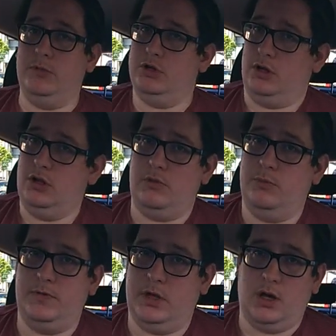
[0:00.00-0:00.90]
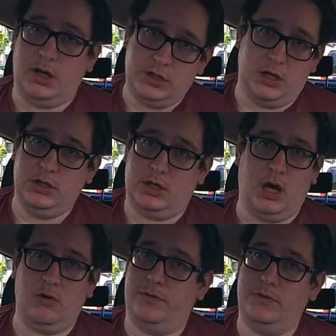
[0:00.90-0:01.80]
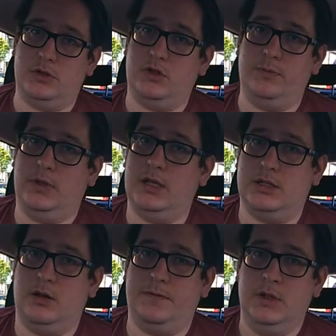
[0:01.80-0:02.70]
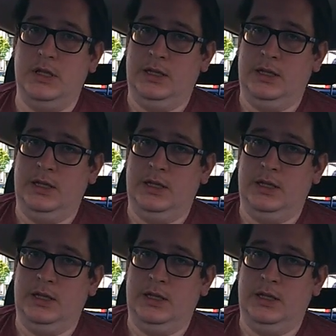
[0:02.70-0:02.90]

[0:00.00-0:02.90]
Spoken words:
You don't want to move your car. You turn your car off and stop and get yourself